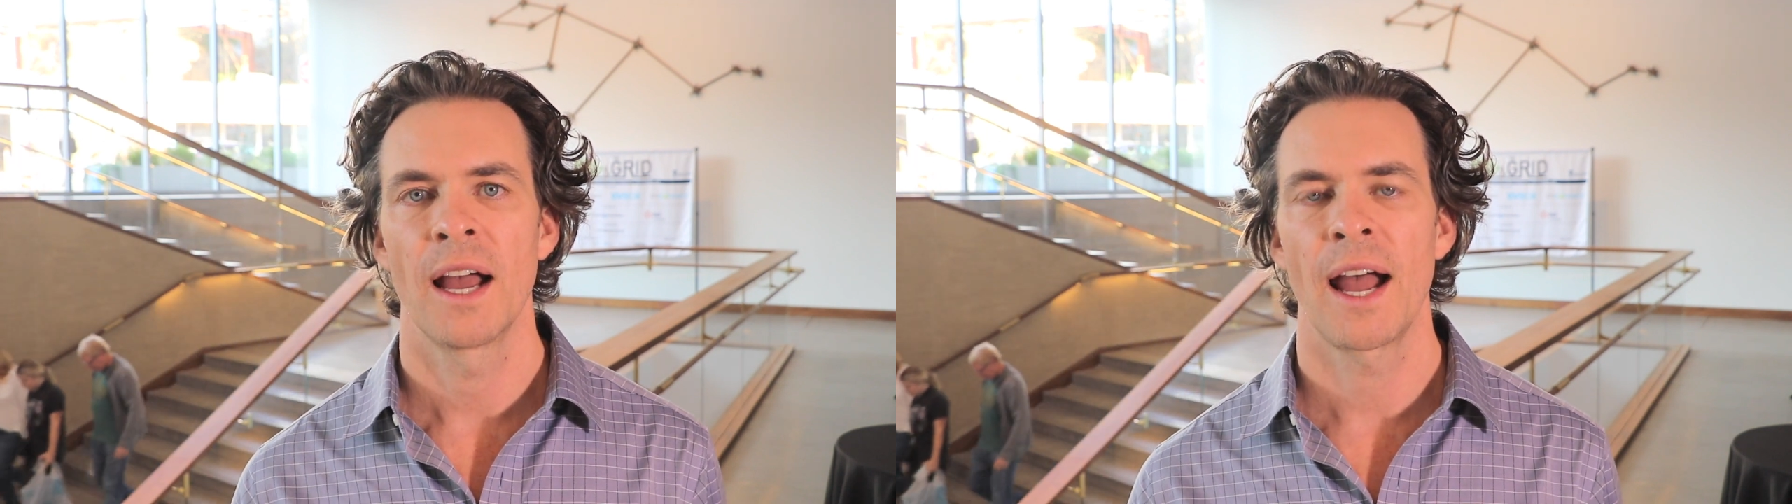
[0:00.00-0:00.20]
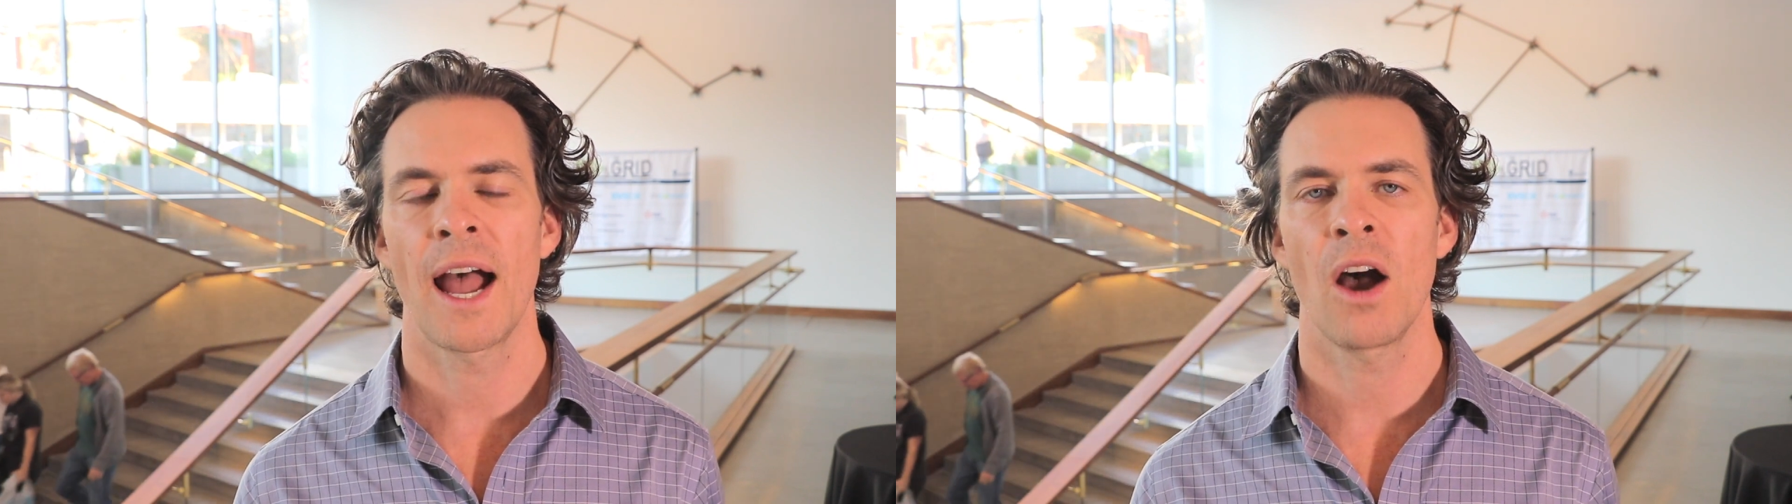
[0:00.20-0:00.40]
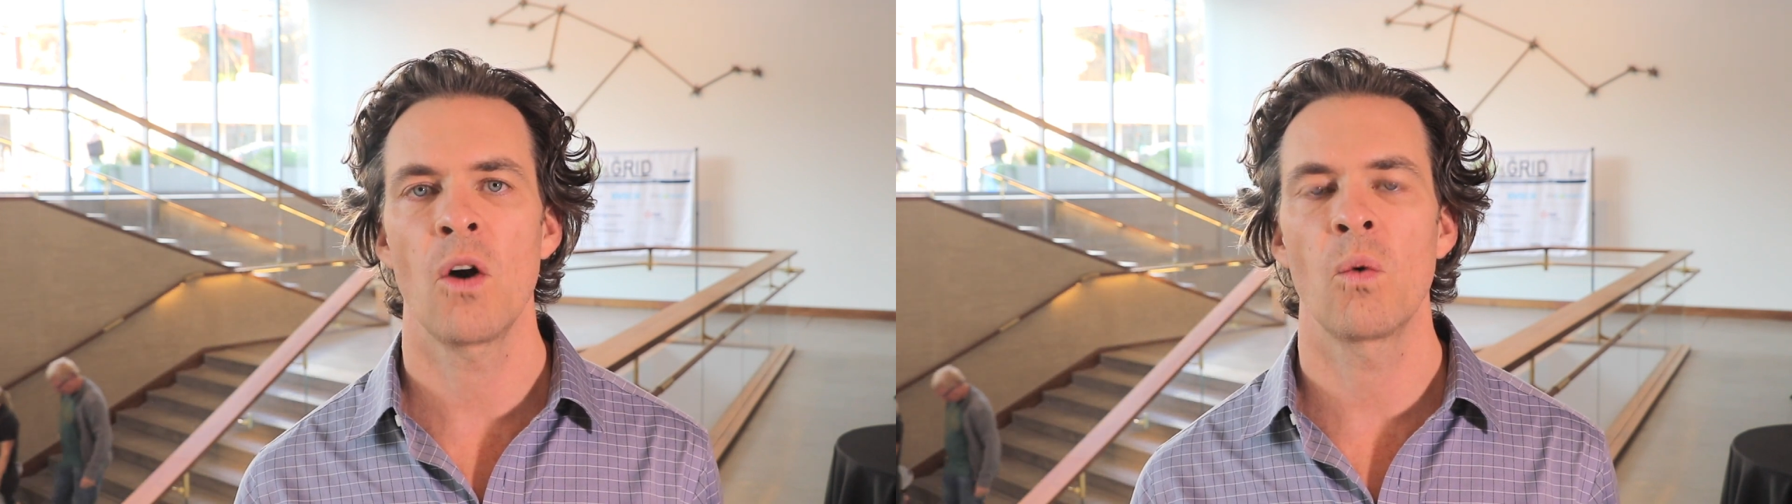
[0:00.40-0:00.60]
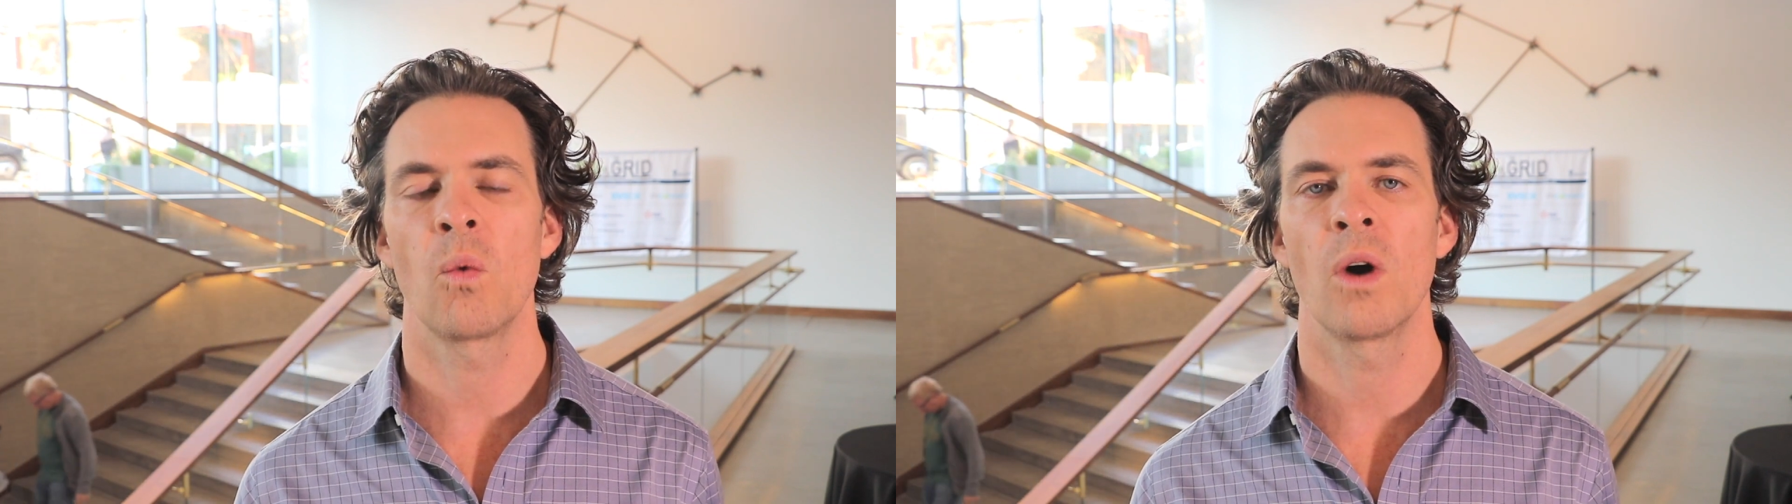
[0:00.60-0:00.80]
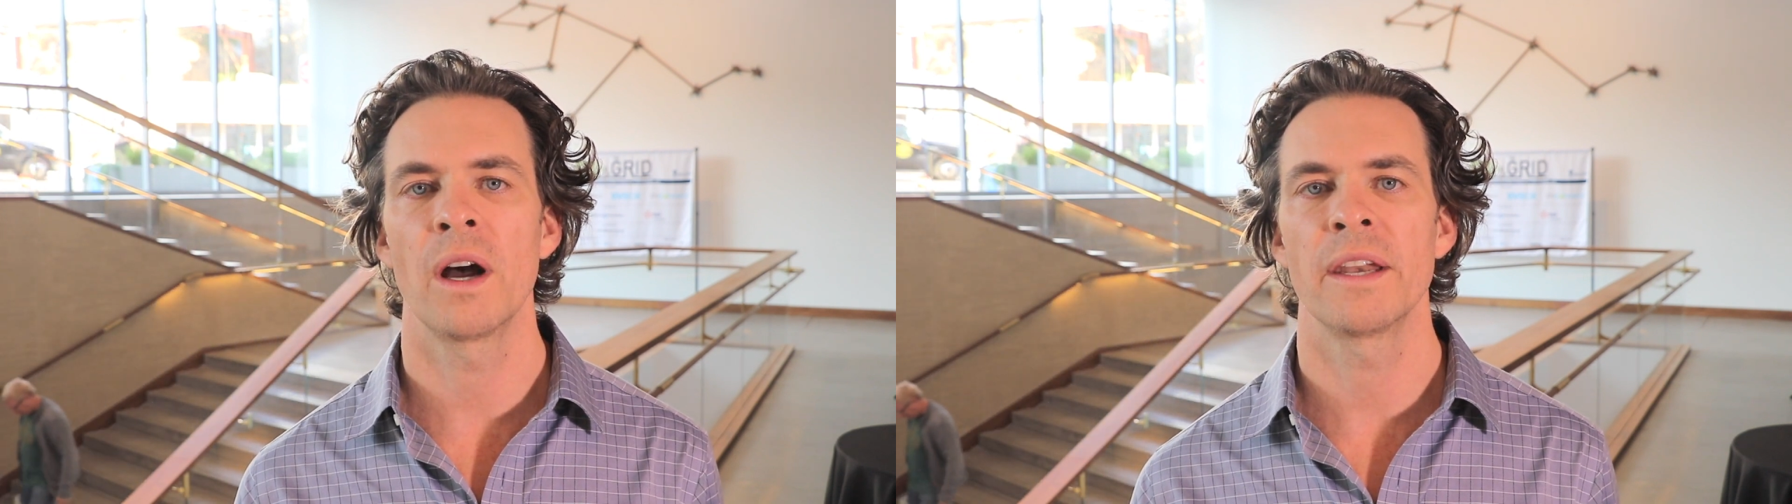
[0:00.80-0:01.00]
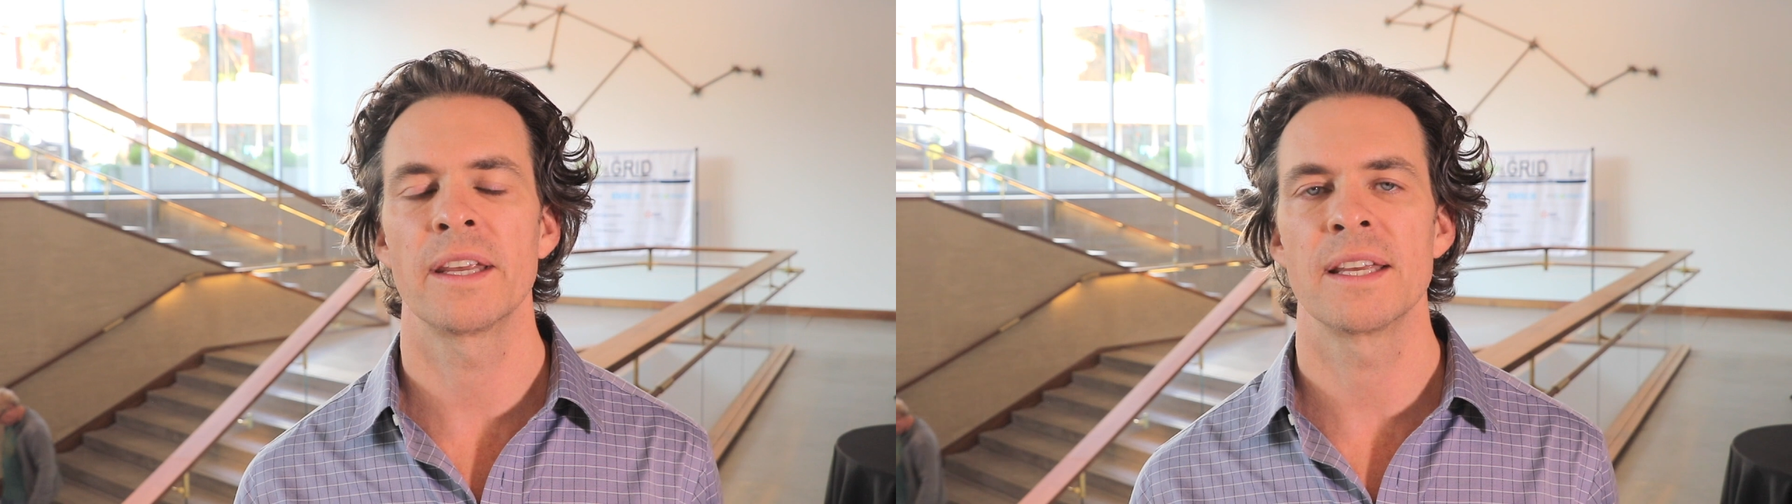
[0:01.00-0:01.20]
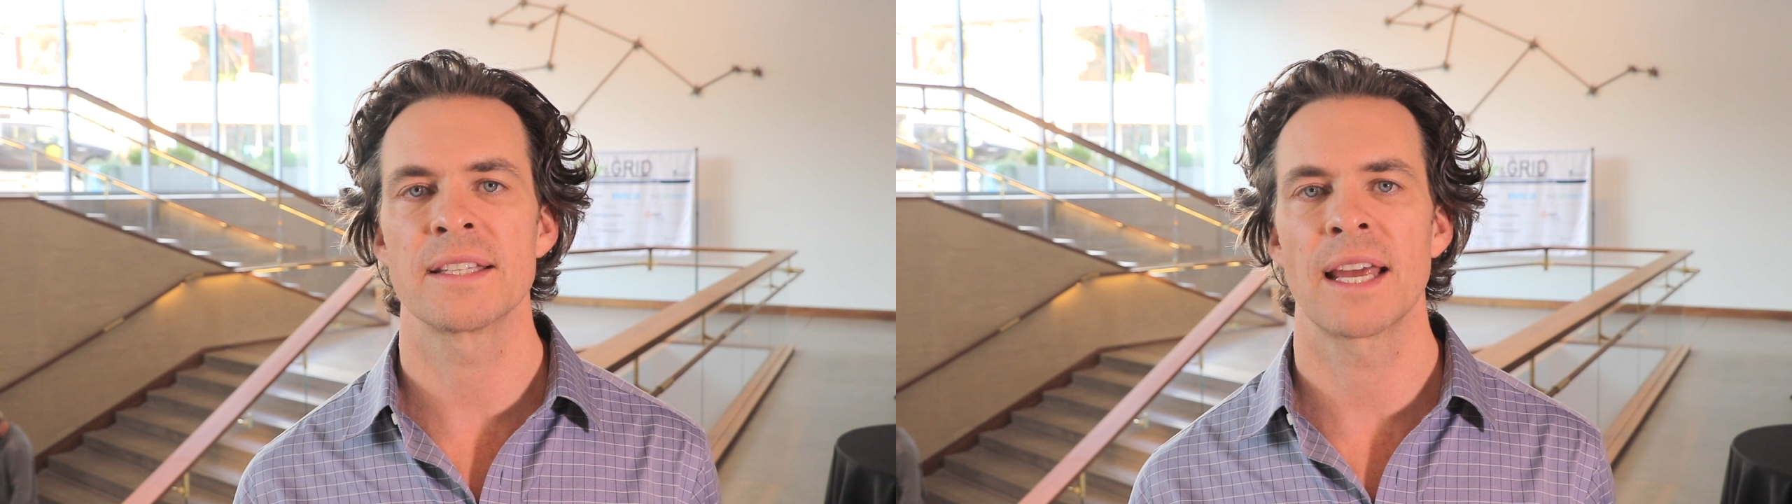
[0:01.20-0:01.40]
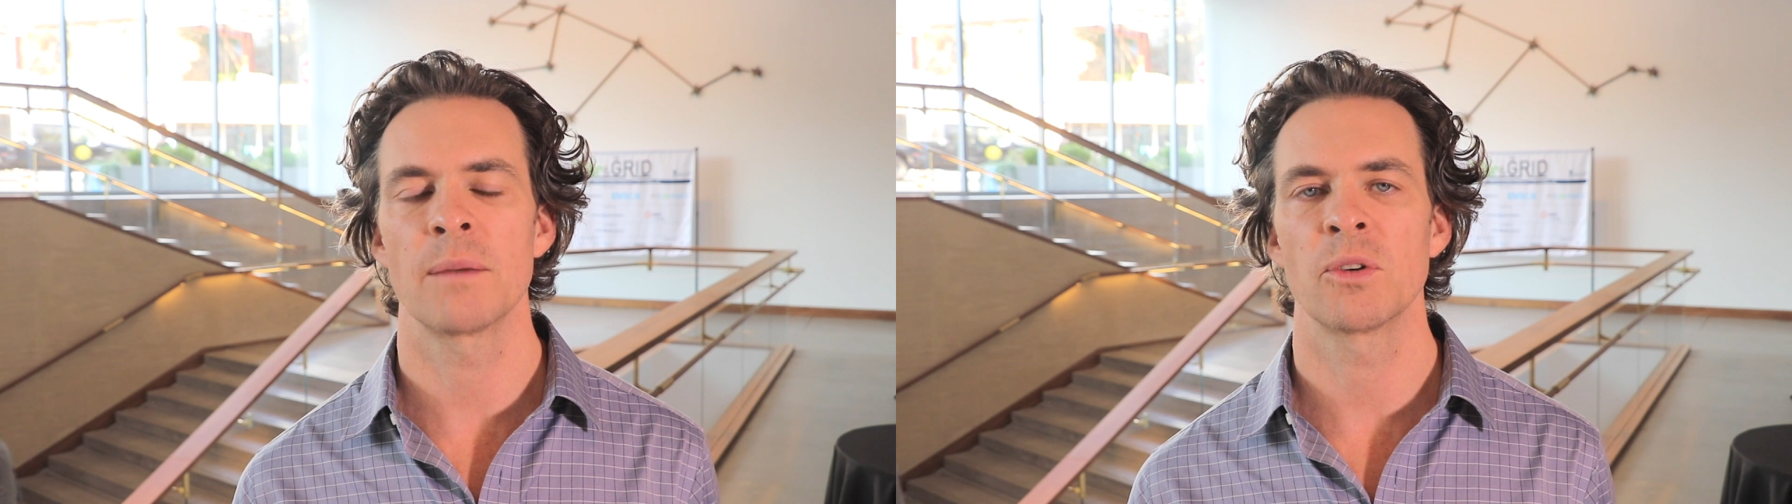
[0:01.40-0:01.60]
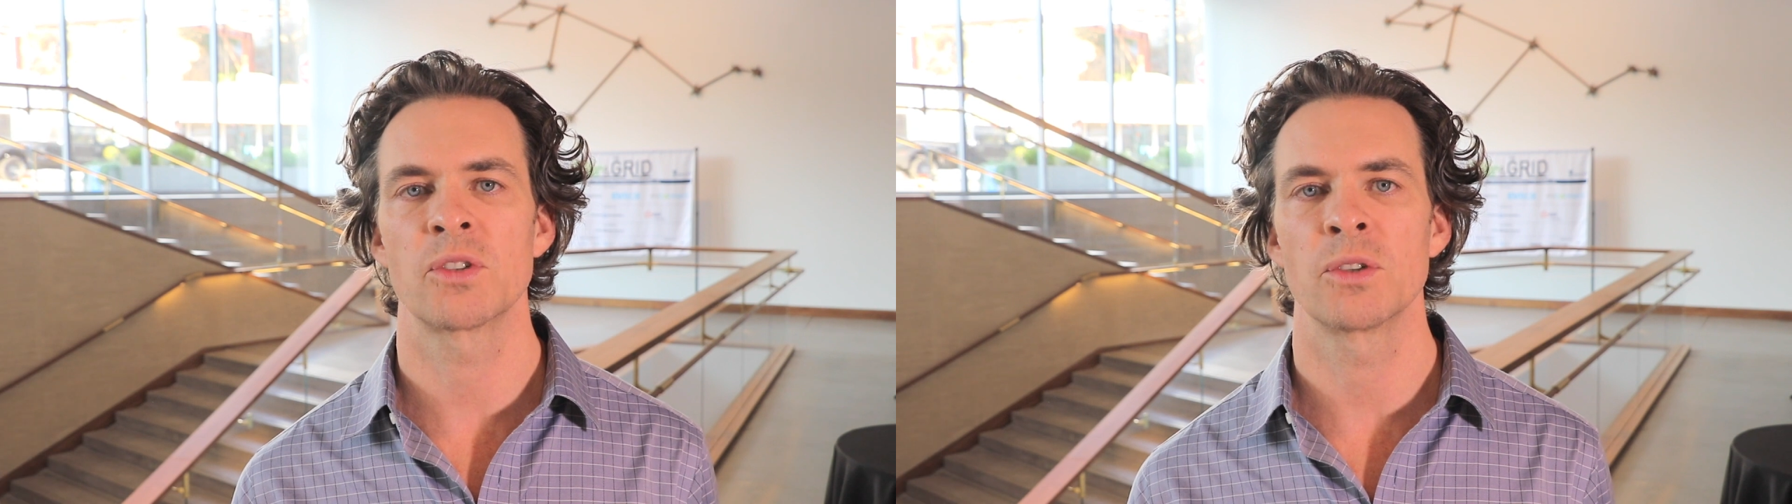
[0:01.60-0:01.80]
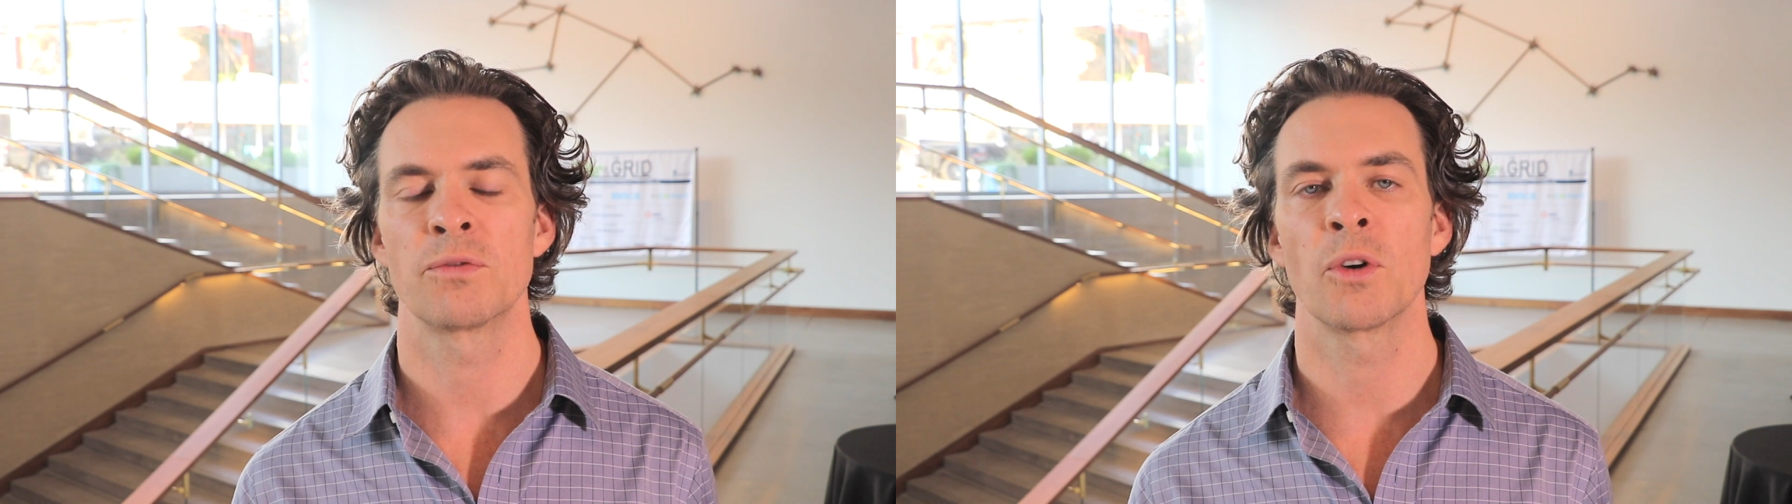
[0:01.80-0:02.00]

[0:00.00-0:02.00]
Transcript: how one is able to